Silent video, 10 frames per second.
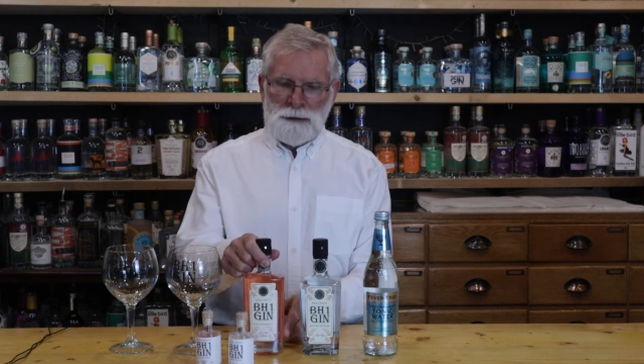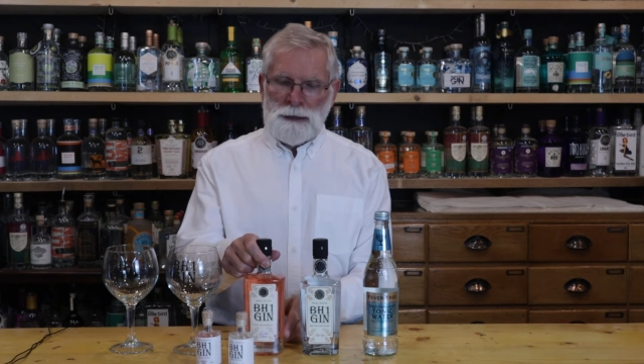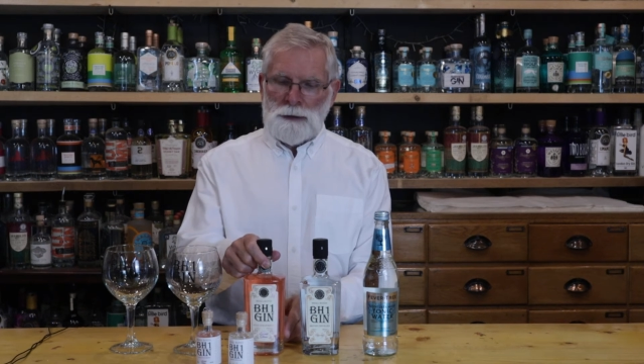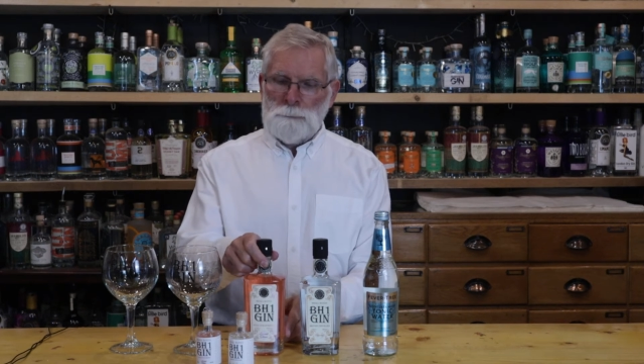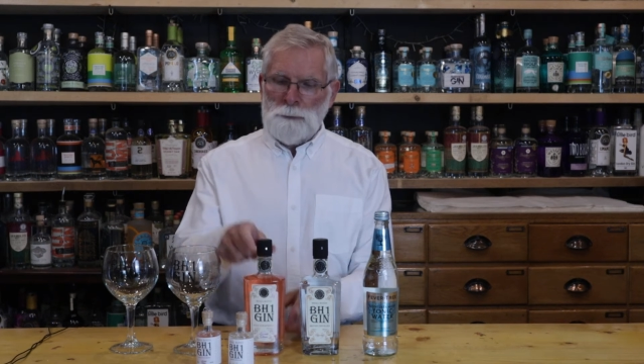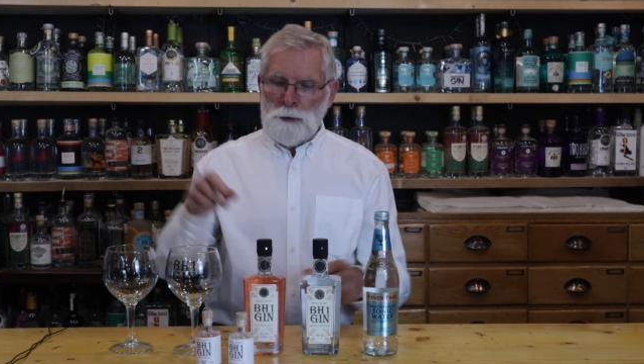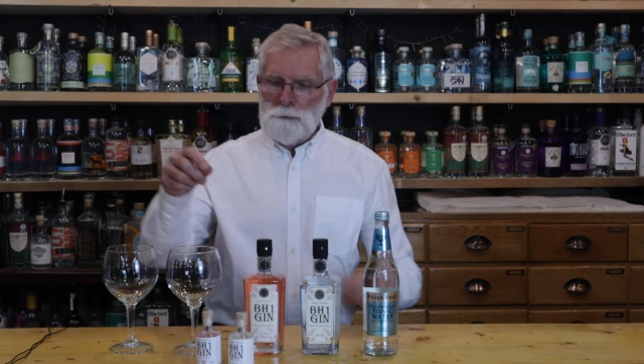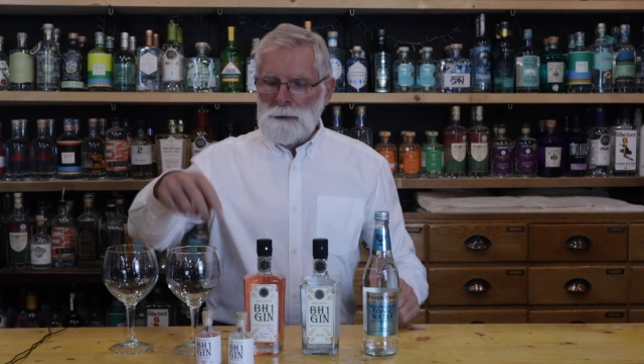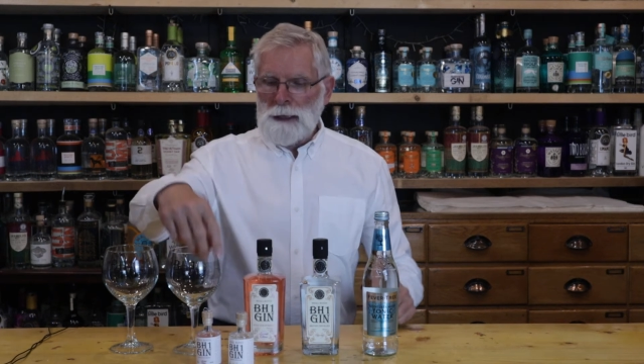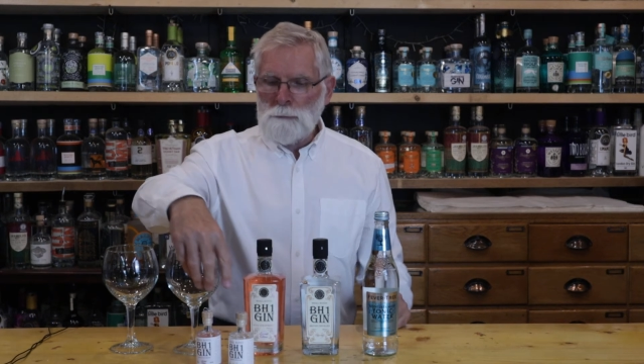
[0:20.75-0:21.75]
Now they
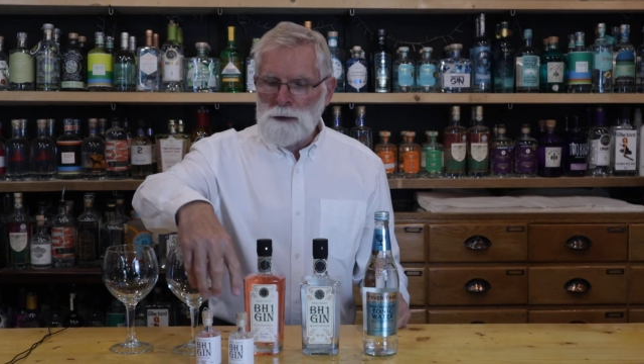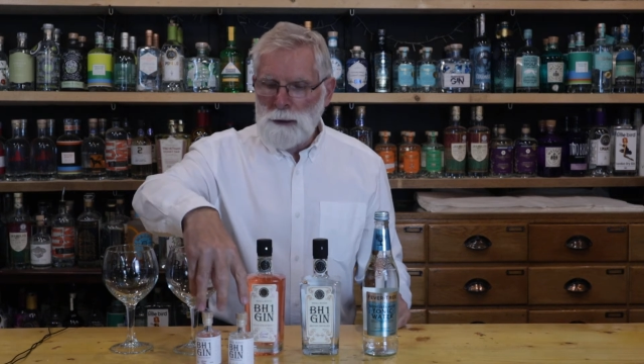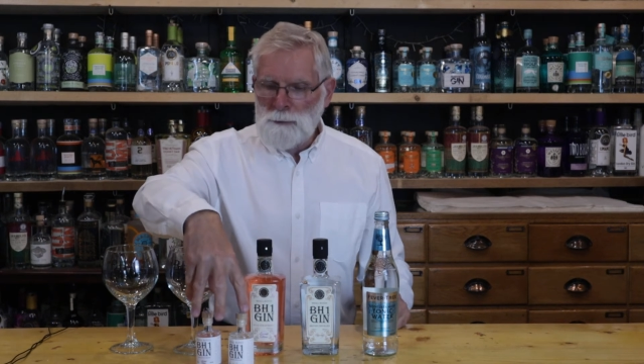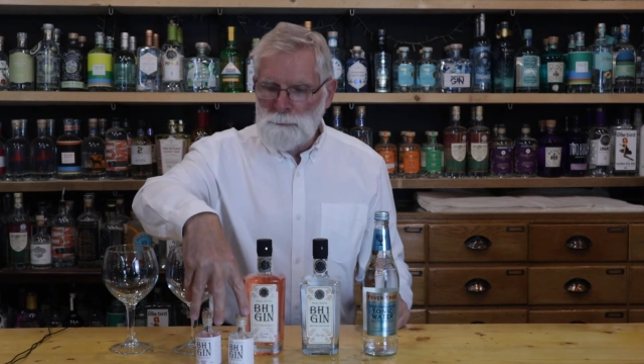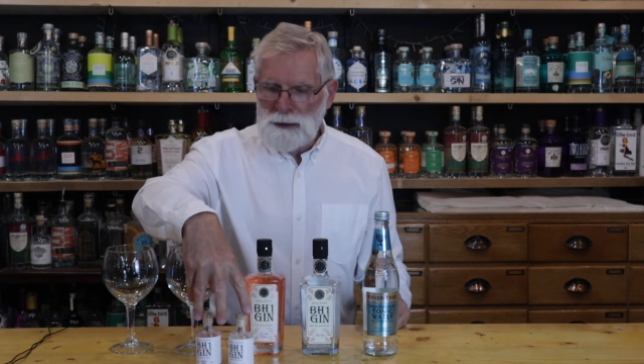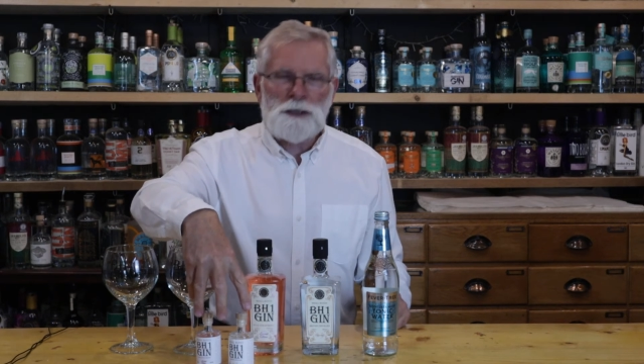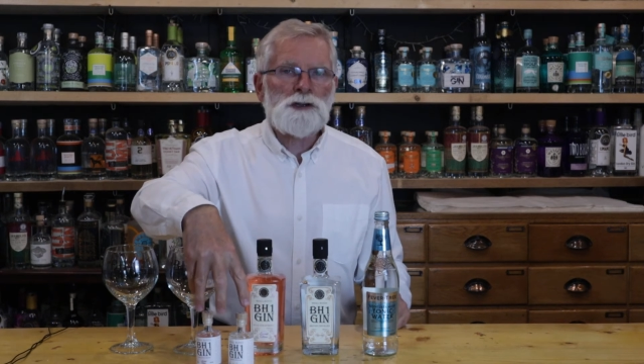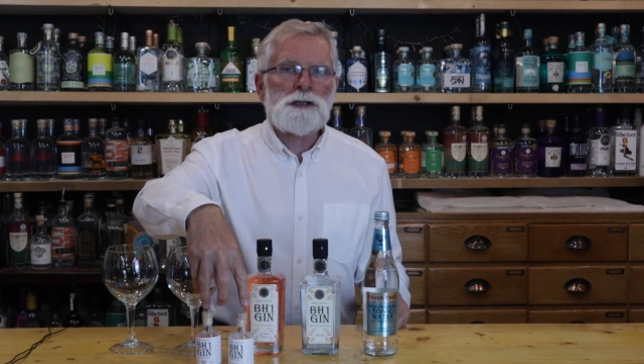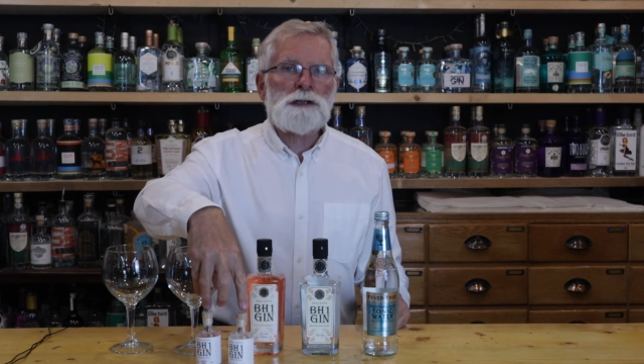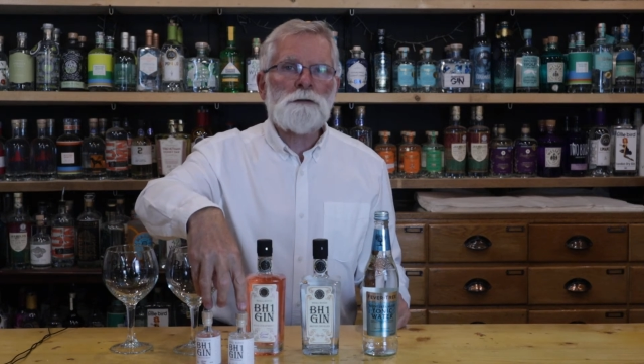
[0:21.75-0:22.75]
both now come in miniatures.